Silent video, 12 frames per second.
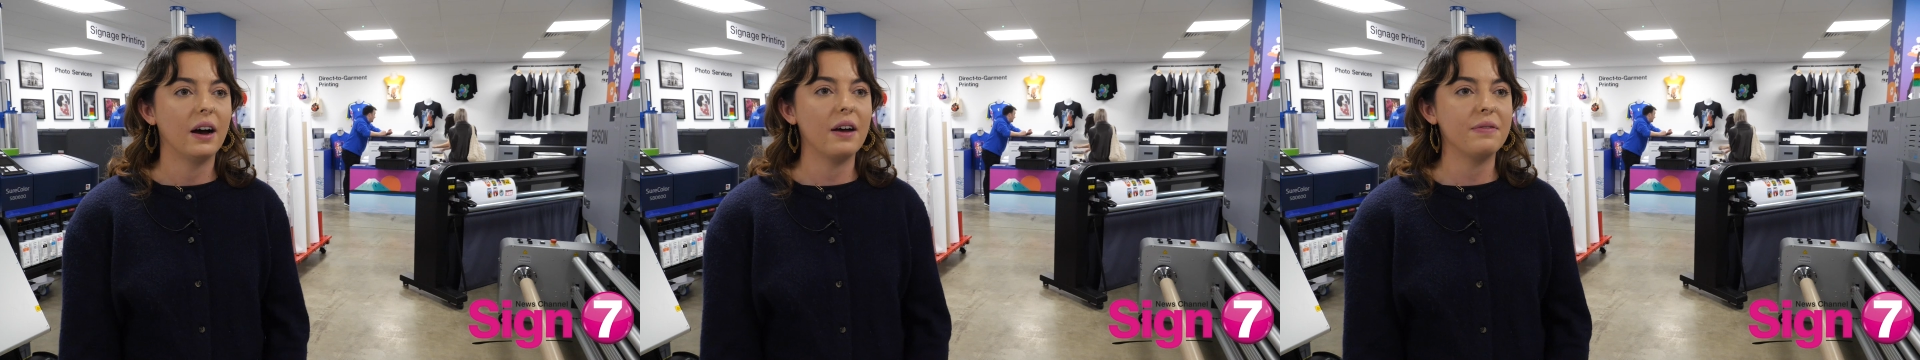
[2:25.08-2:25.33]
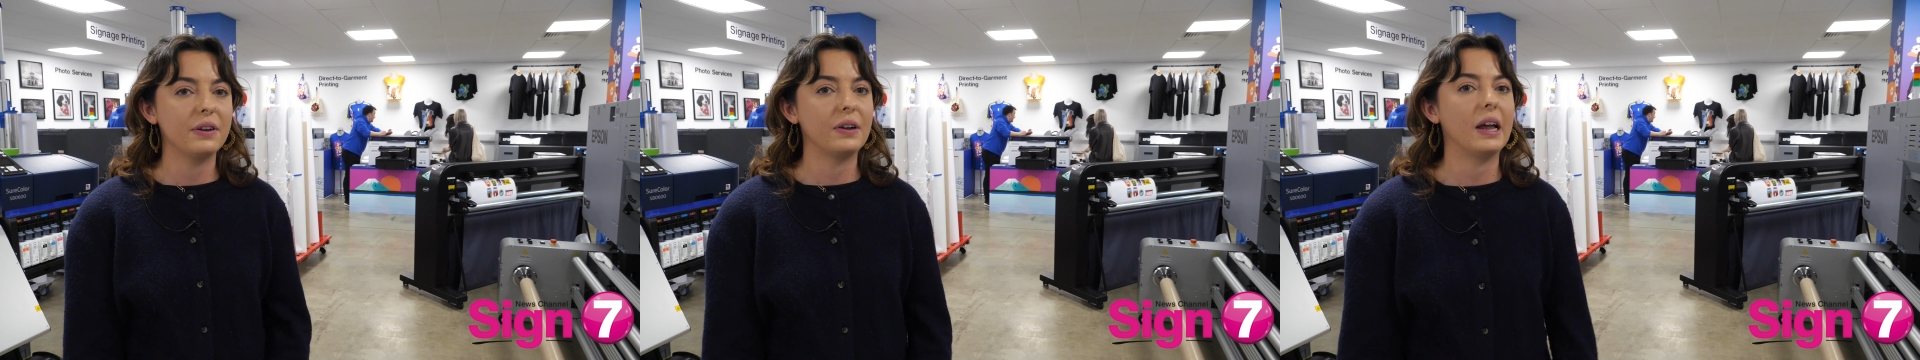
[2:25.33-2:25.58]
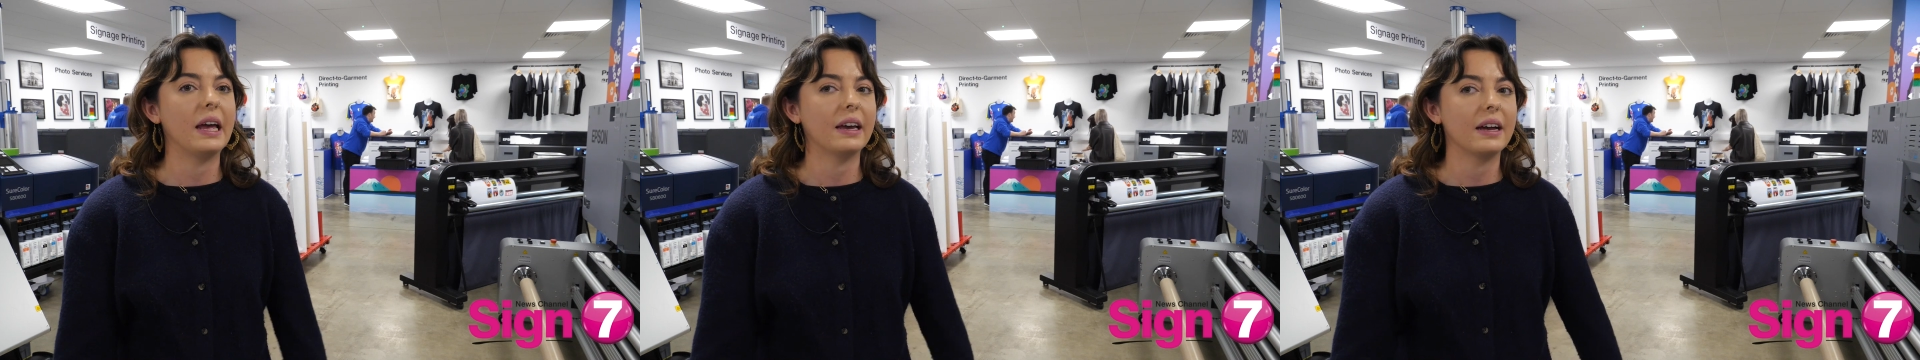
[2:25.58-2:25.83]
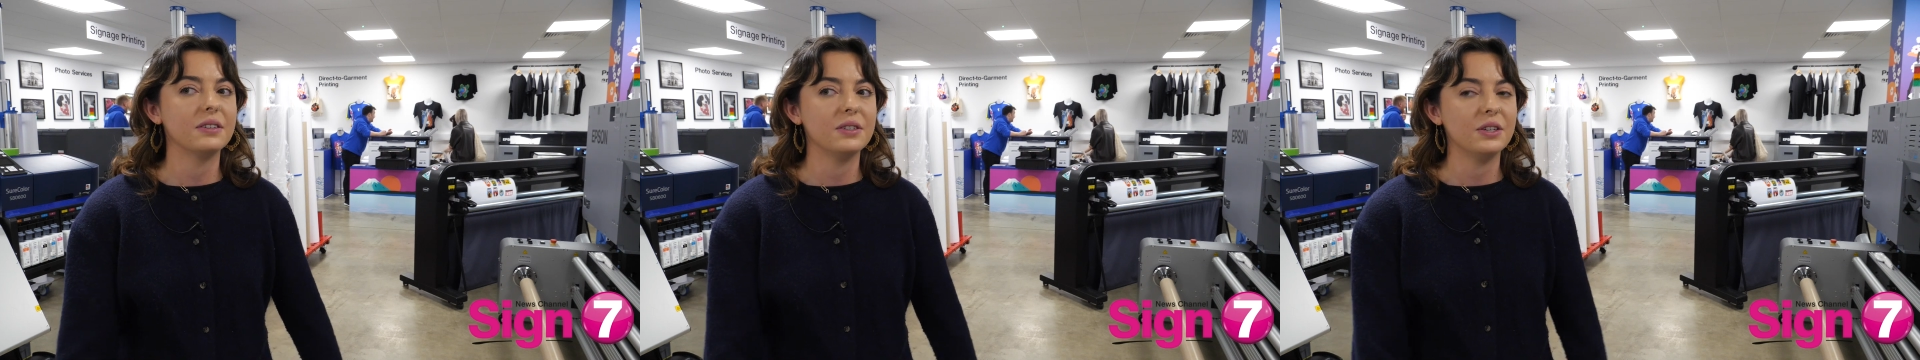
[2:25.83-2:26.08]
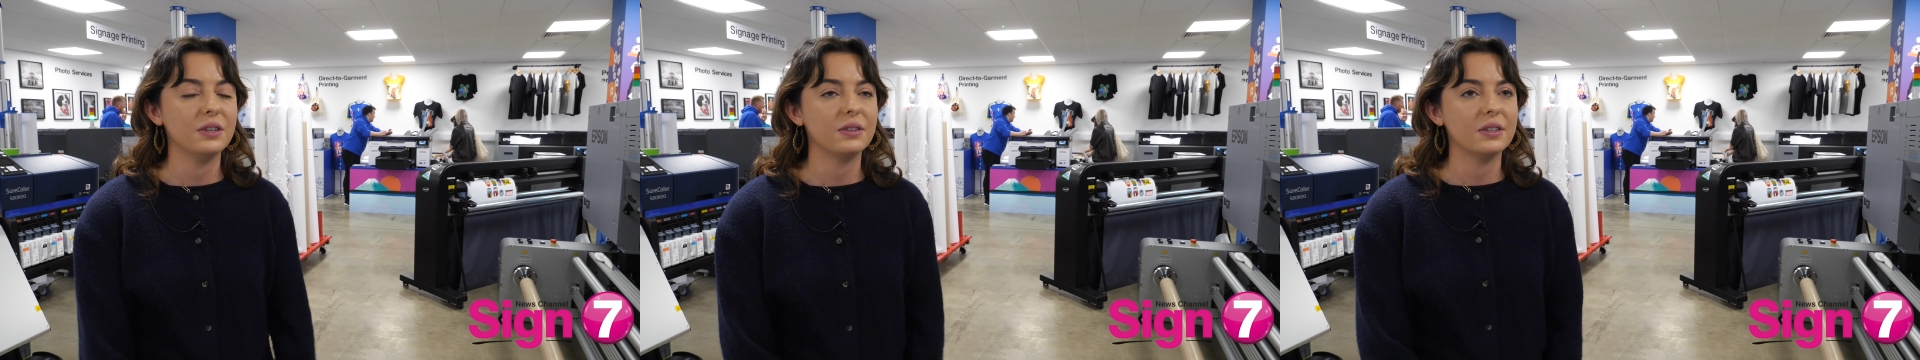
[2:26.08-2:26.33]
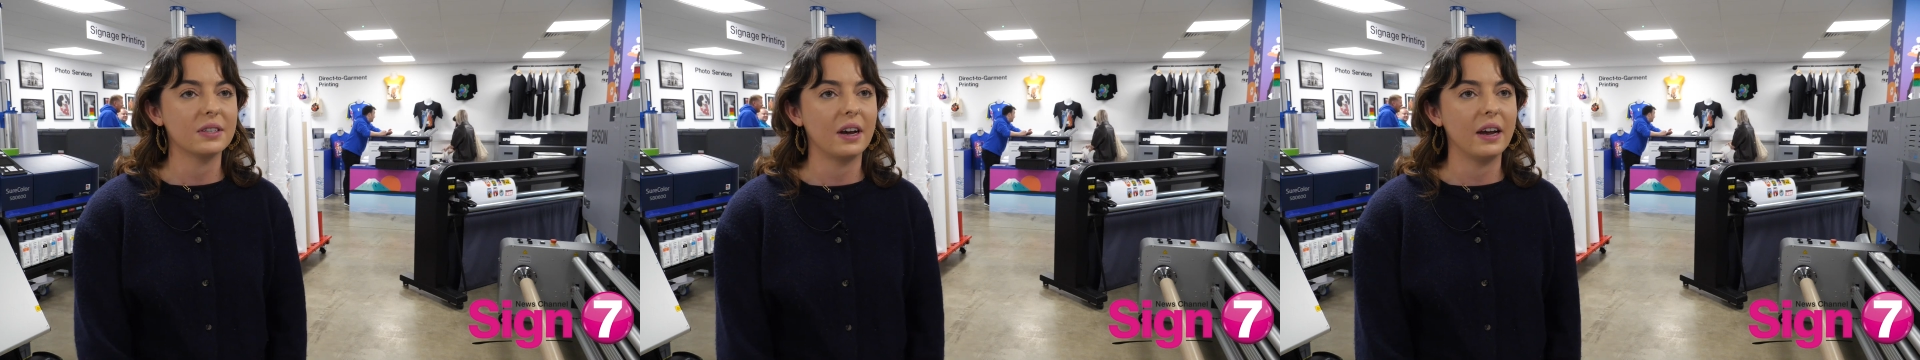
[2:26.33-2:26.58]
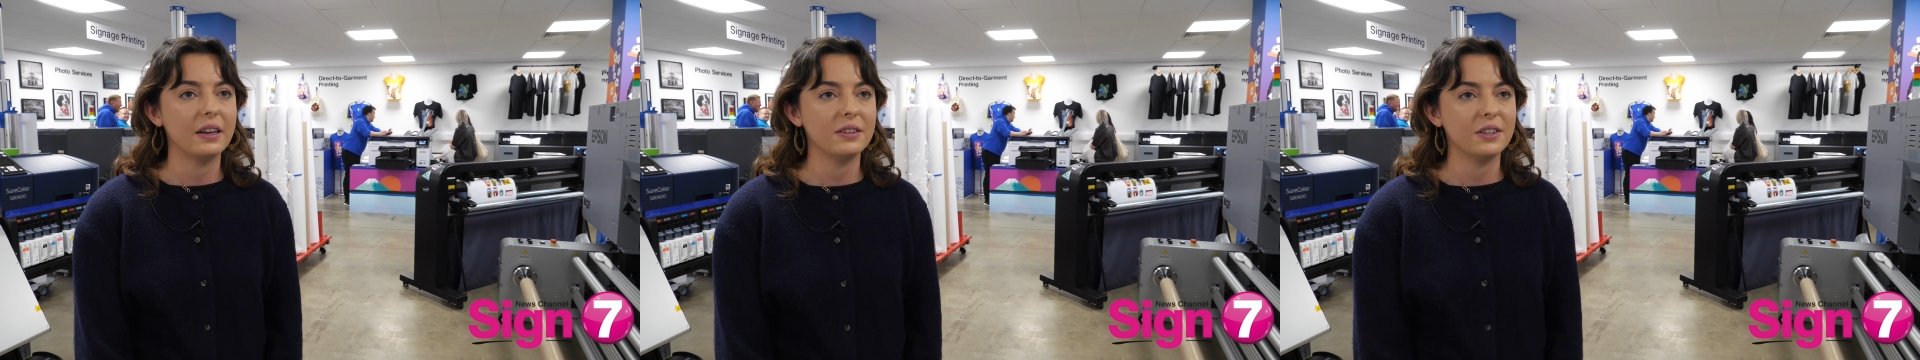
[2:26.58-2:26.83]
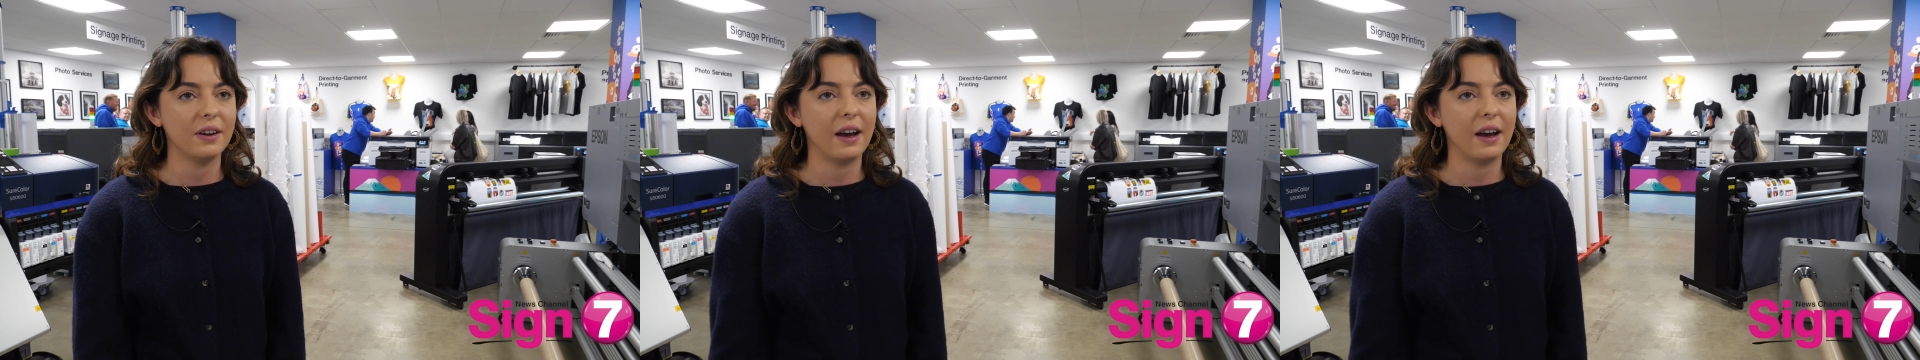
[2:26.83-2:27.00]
I feel like as new designers you